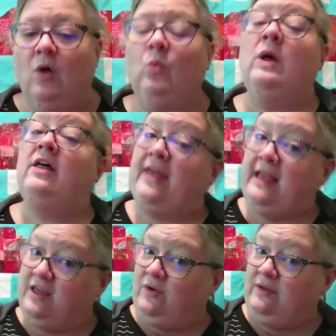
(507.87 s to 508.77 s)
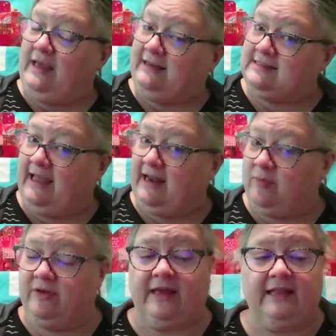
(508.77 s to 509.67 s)
Well, thank you. Yes, I had a
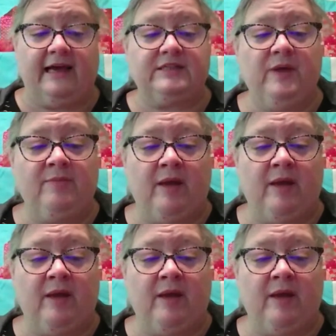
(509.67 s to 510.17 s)
birthday last week.